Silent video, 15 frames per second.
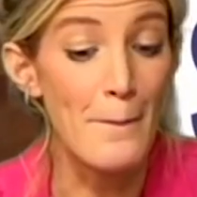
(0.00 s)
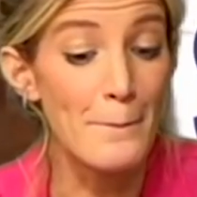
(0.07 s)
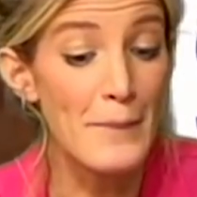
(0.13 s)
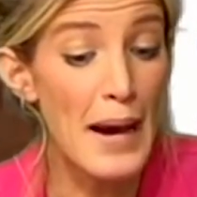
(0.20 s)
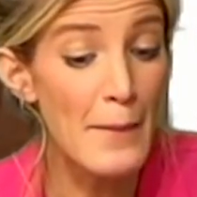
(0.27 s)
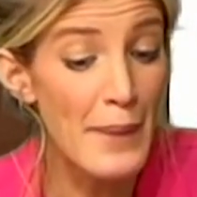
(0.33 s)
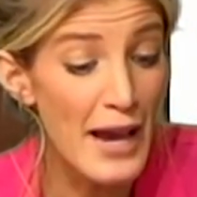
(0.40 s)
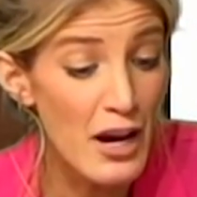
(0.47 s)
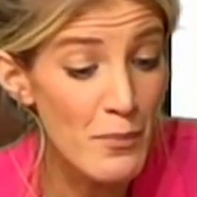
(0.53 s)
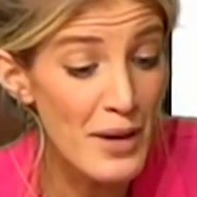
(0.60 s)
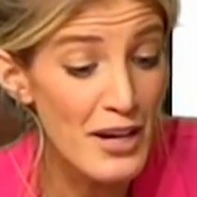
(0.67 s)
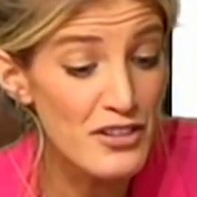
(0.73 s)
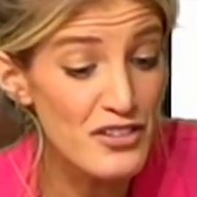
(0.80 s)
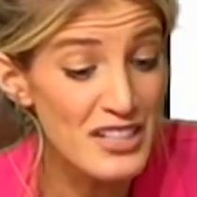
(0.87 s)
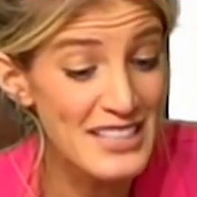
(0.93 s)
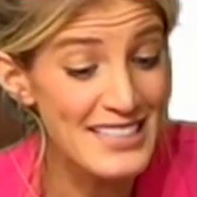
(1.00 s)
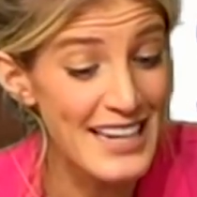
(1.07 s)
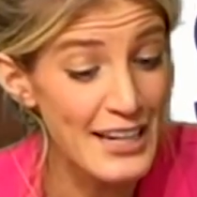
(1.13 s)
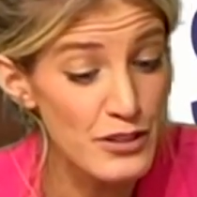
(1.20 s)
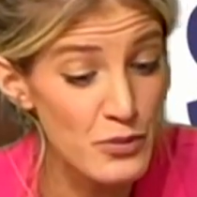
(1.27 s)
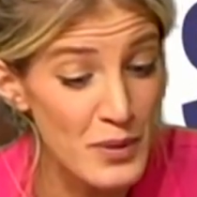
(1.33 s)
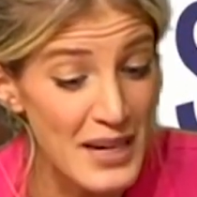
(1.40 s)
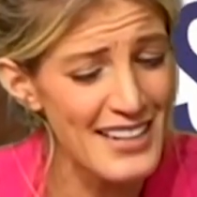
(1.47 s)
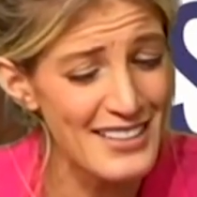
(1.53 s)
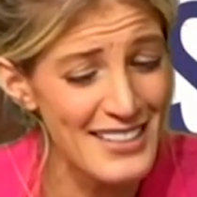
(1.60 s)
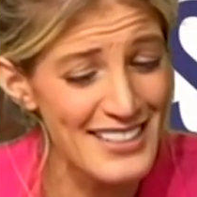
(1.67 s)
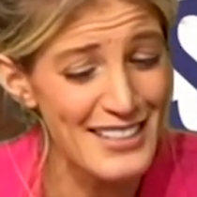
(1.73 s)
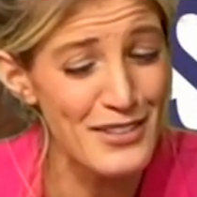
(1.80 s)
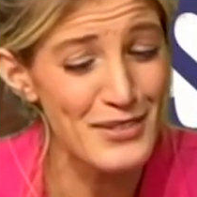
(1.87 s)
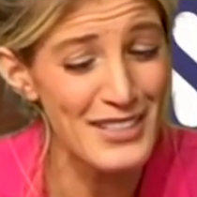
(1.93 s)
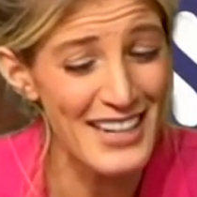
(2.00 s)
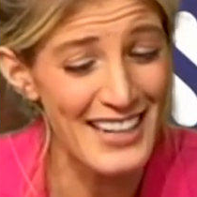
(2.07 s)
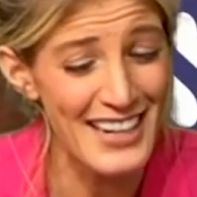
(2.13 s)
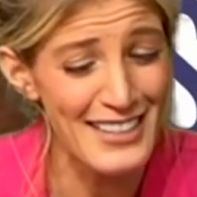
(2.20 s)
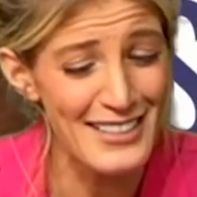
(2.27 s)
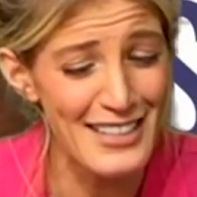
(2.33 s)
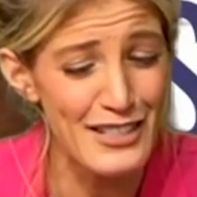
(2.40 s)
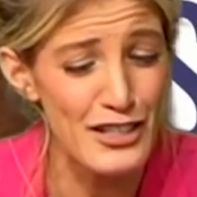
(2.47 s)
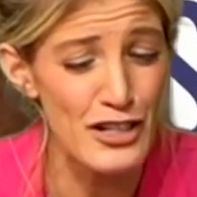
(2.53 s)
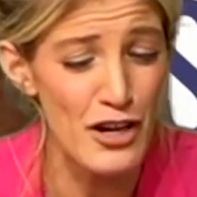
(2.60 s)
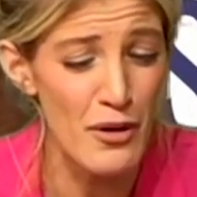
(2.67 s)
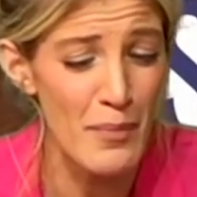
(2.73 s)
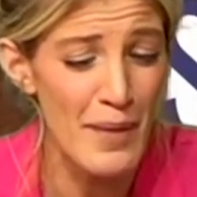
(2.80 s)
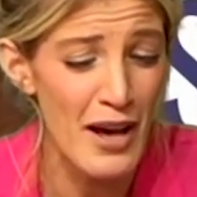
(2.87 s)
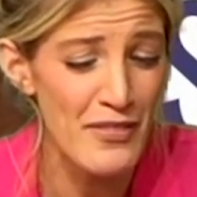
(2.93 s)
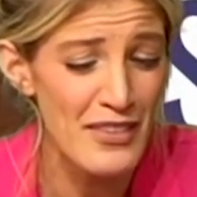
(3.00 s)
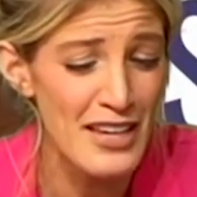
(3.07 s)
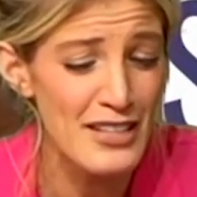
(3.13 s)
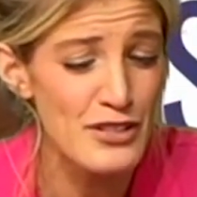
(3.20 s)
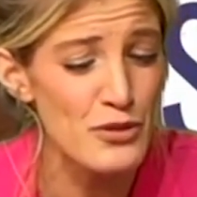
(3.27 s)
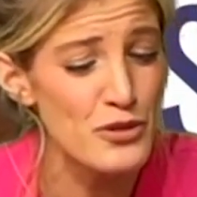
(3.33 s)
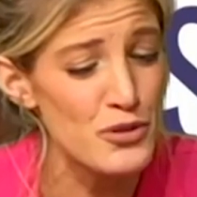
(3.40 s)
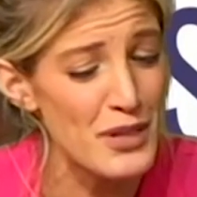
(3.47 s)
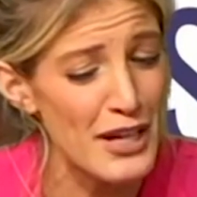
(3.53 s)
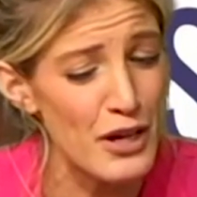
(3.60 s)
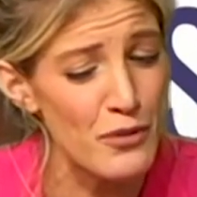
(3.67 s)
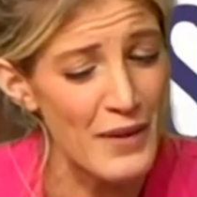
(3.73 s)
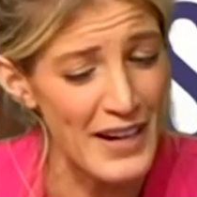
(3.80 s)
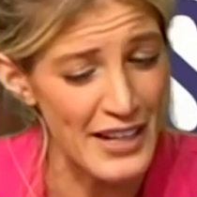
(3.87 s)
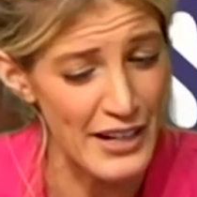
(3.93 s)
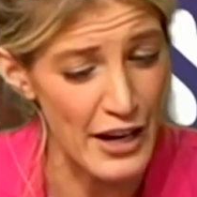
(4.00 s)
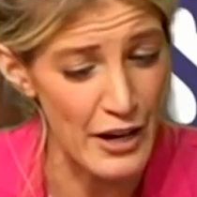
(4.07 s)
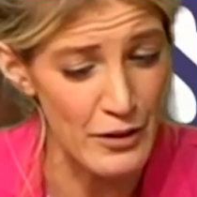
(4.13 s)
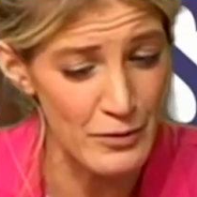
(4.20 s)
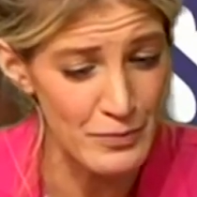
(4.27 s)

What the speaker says: My biometric is next week. Does the USCIS need to know about this or do they already know?